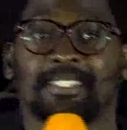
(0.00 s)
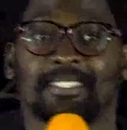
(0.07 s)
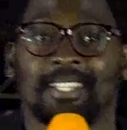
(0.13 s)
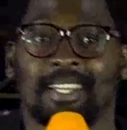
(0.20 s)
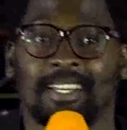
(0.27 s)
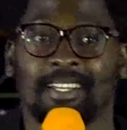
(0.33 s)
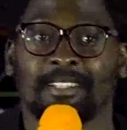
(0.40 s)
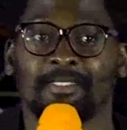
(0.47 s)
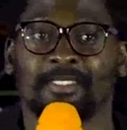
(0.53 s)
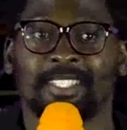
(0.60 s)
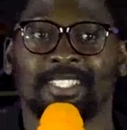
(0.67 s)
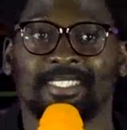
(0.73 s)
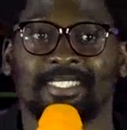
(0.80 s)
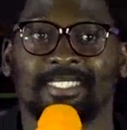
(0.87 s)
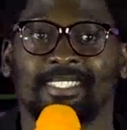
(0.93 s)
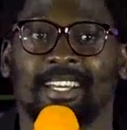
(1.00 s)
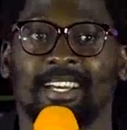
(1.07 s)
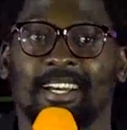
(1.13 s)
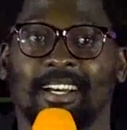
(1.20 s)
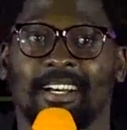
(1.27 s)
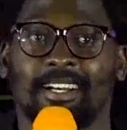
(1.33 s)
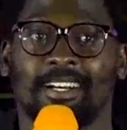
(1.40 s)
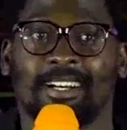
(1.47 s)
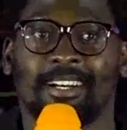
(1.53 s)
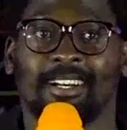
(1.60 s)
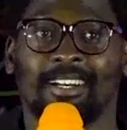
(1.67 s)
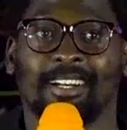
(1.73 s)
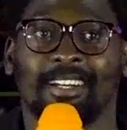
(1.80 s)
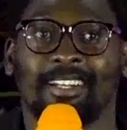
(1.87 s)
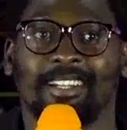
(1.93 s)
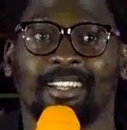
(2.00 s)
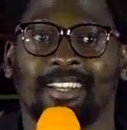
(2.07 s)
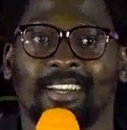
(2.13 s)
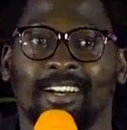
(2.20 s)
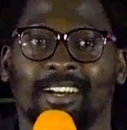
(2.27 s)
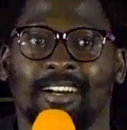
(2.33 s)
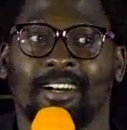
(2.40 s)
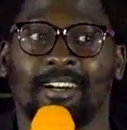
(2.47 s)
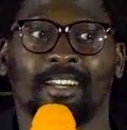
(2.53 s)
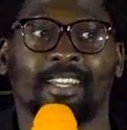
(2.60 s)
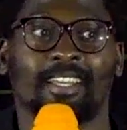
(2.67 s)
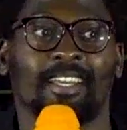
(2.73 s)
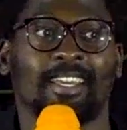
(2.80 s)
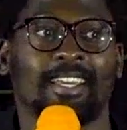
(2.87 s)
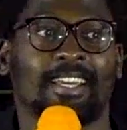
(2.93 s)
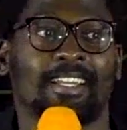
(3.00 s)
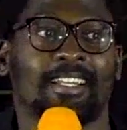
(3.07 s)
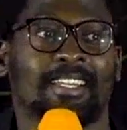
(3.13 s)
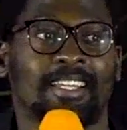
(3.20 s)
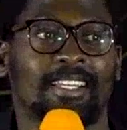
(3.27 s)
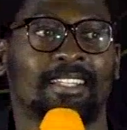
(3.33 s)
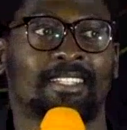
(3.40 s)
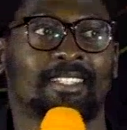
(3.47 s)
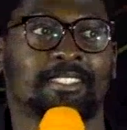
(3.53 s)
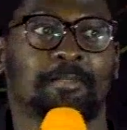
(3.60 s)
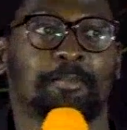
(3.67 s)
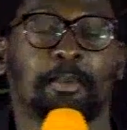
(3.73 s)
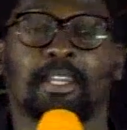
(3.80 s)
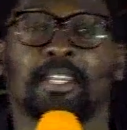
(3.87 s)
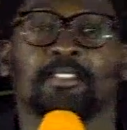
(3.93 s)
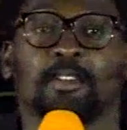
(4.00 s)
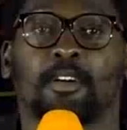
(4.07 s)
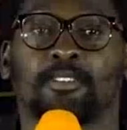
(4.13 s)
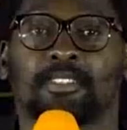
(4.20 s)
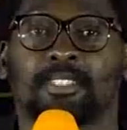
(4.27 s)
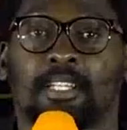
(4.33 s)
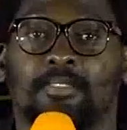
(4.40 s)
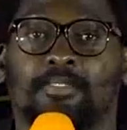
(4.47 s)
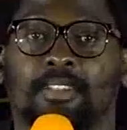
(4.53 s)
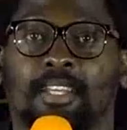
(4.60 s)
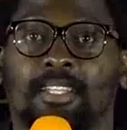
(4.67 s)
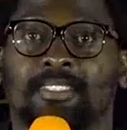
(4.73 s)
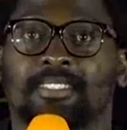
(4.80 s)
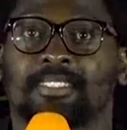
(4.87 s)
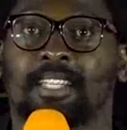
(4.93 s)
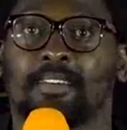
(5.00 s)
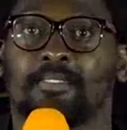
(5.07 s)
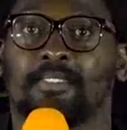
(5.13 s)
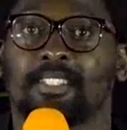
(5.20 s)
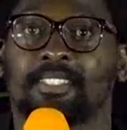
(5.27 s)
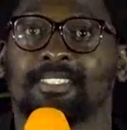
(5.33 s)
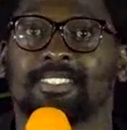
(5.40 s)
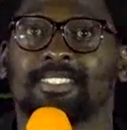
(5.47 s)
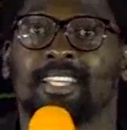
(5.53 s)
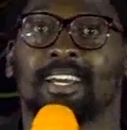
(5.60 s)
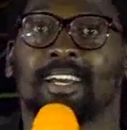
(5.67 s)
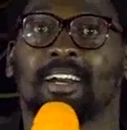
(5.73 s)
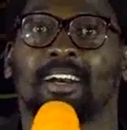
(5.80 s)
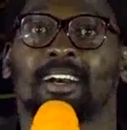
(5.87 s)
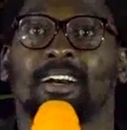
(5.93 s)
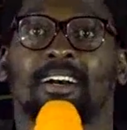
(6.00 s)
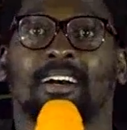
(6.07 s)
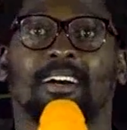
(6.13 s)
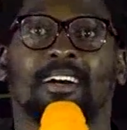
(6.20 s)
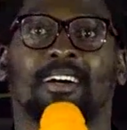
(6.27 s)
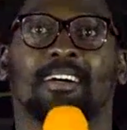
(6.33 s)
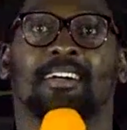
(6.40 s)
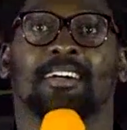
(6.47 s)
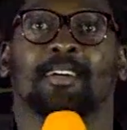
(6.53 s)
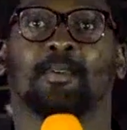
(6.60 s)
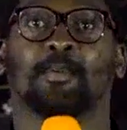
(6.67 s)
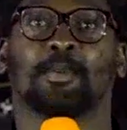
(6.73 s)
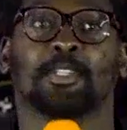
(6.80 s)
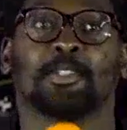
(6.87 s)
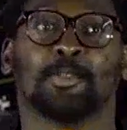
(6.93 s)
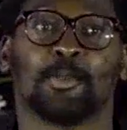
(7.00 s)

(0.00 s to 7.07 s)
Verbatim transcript: Pastor Elvis. And, uh, and in the spirit of selfless service, uh, we